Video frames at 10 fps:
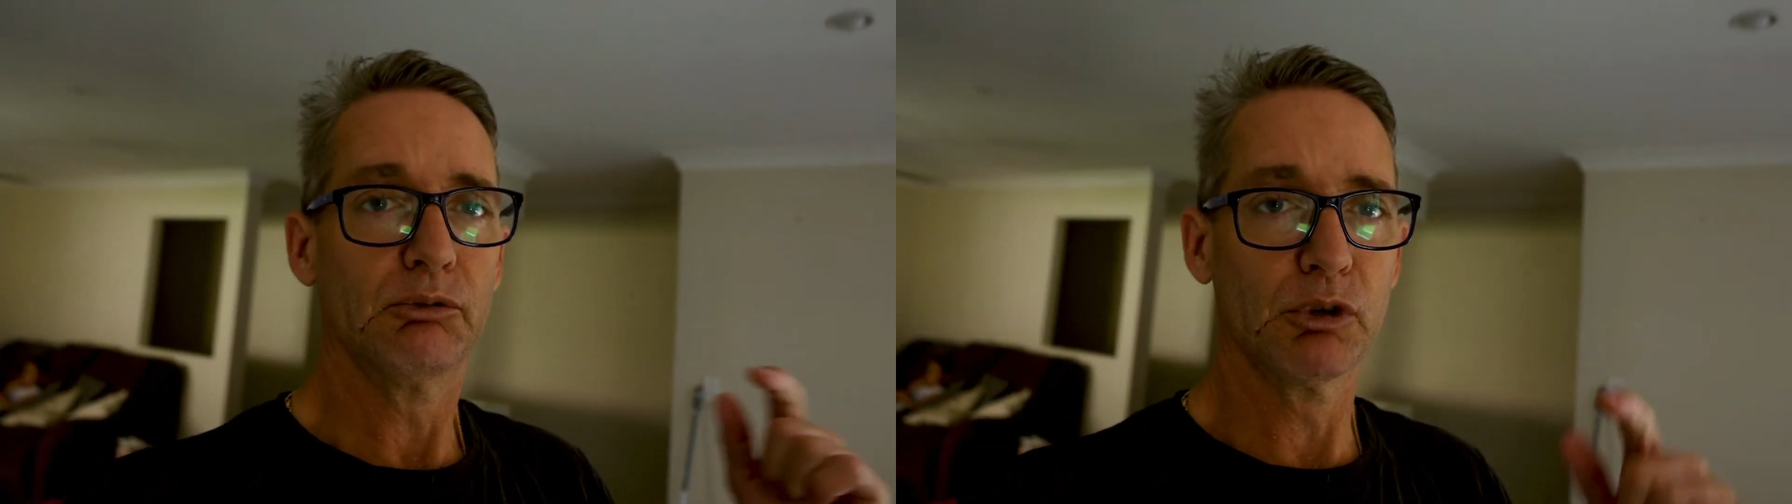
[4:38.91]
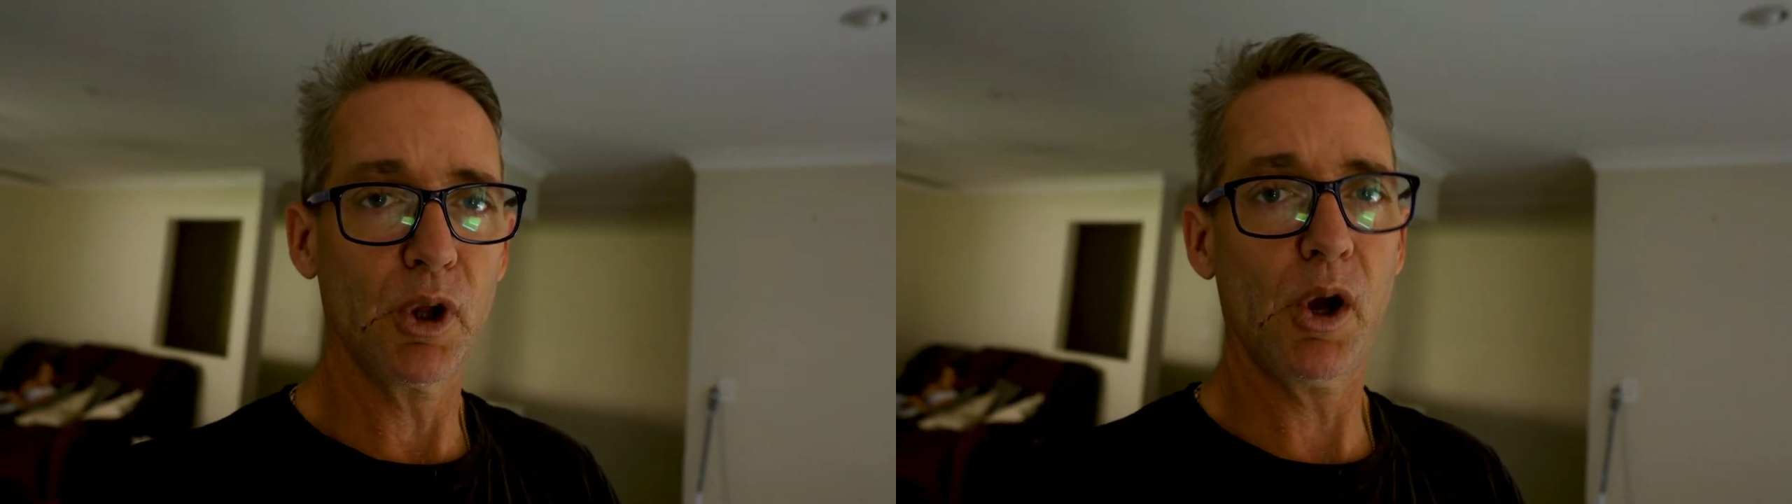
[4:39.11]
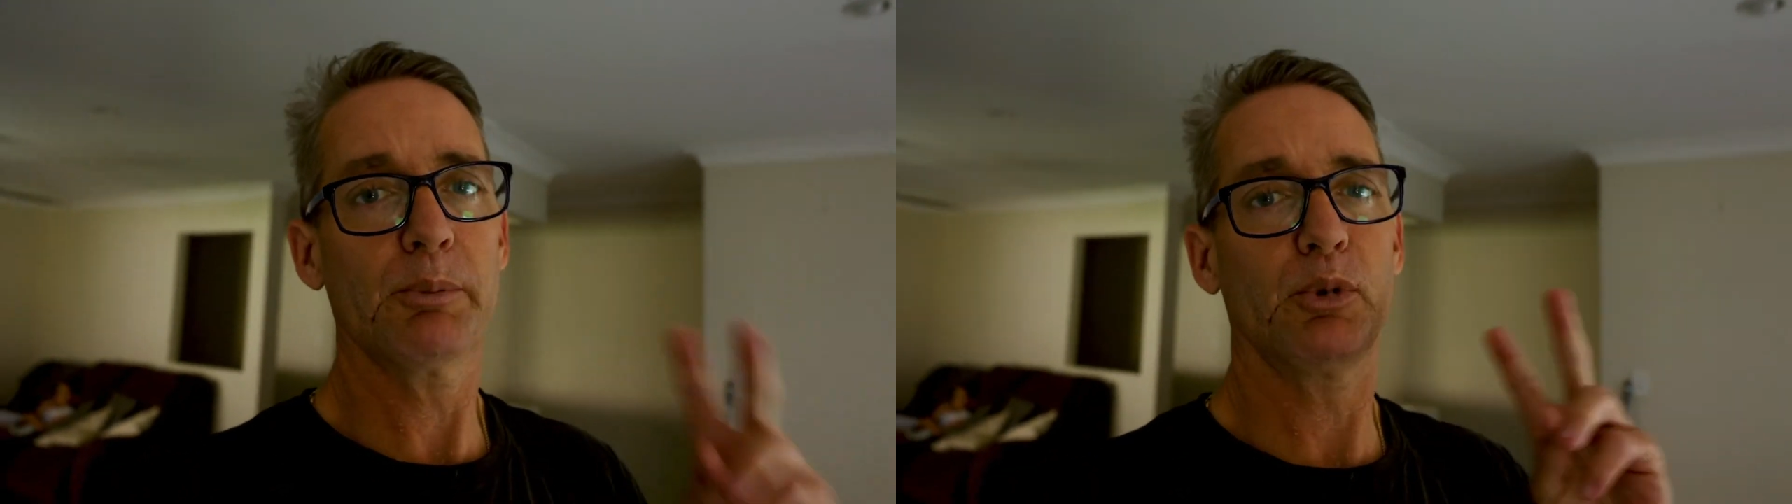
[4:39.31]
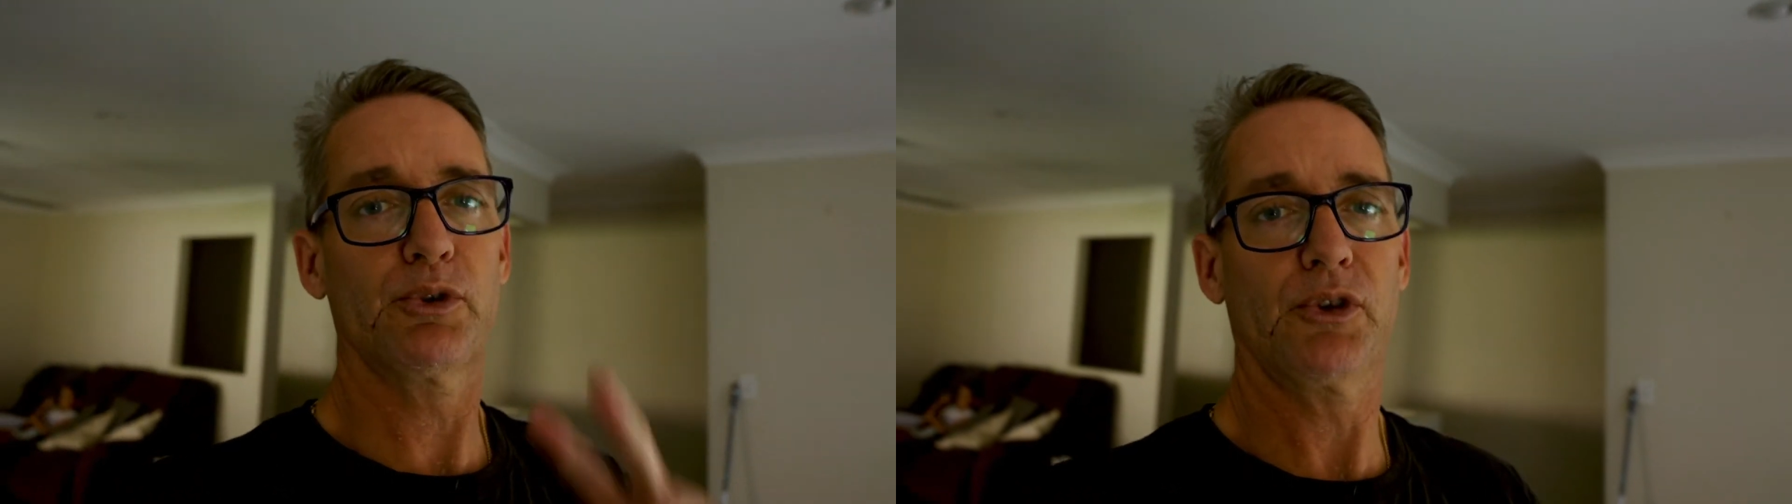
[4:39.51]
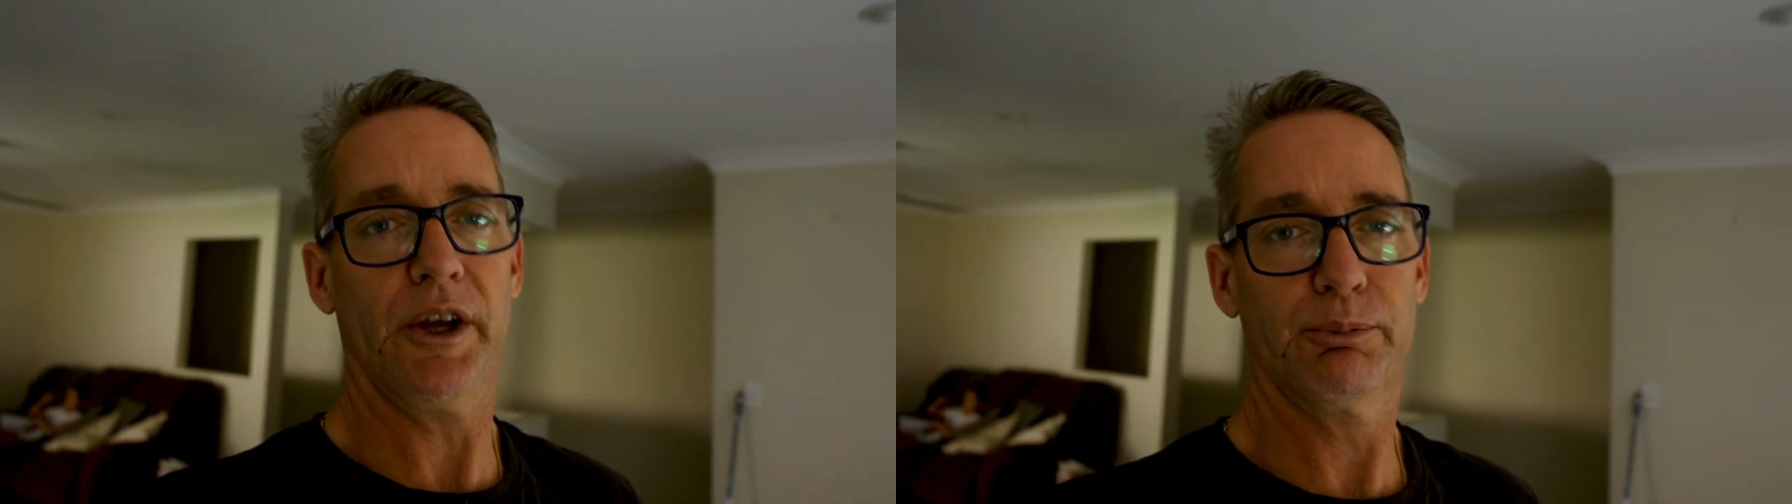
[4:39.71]
reliable,
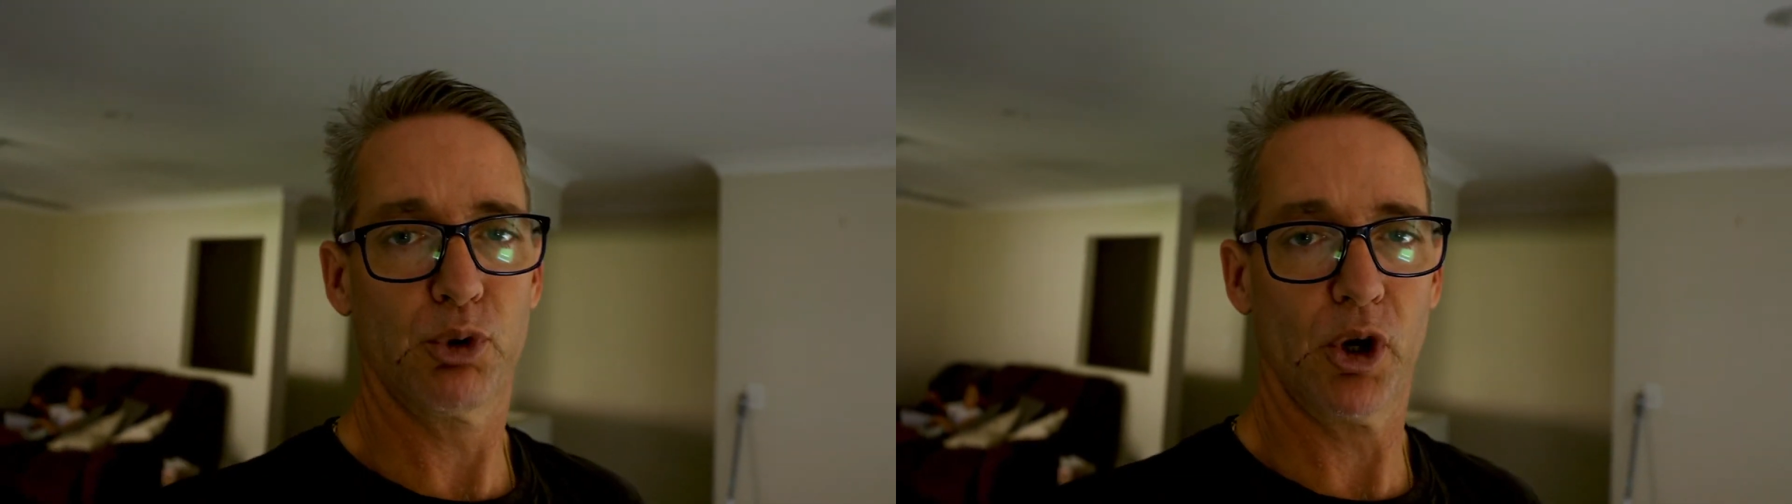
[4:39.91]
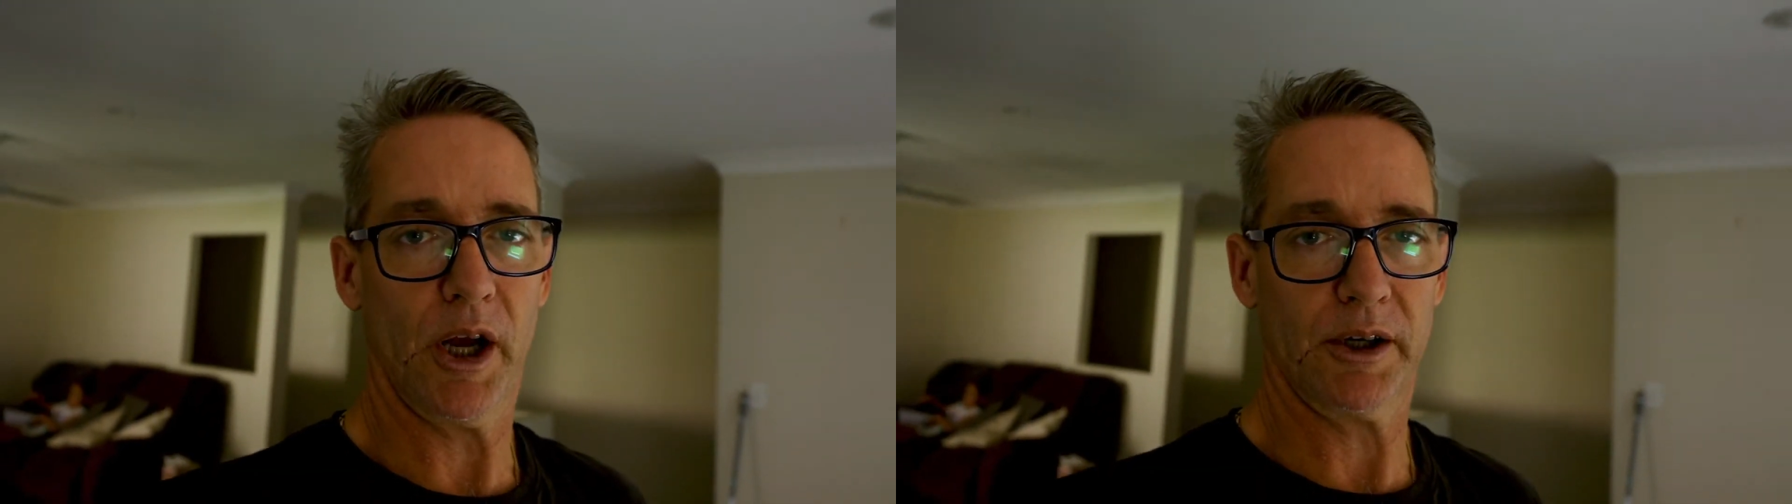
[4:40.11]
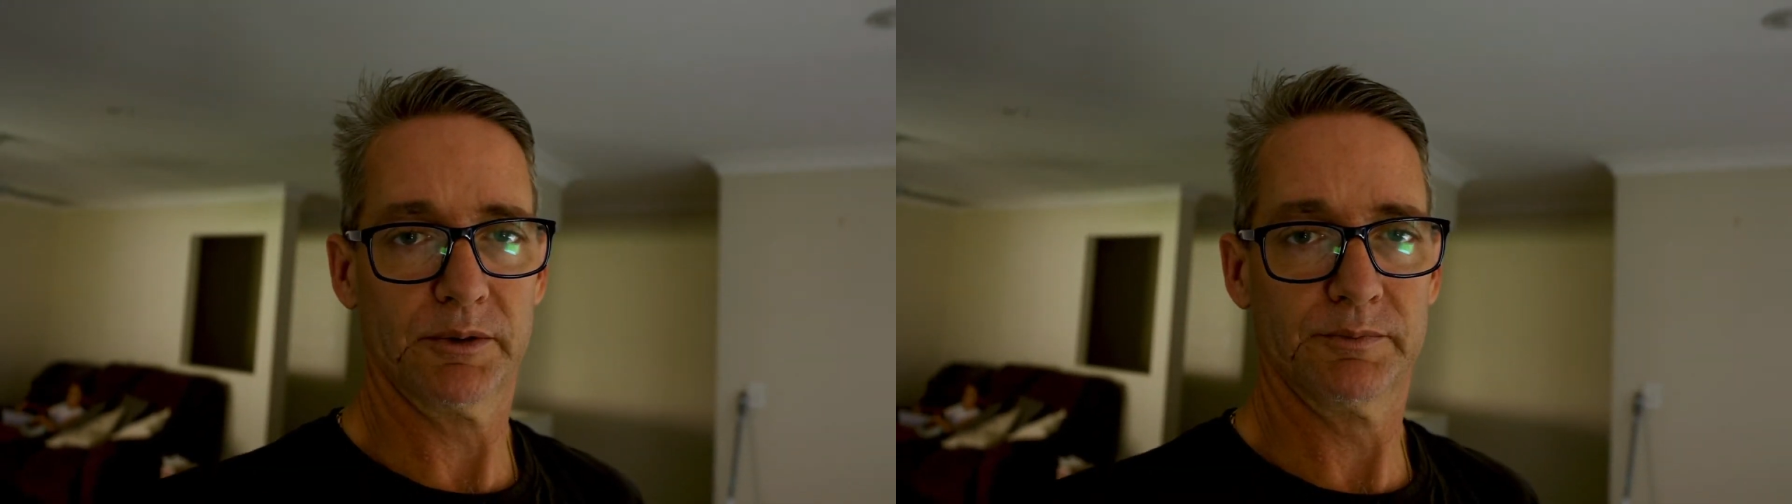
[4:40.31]
safe product.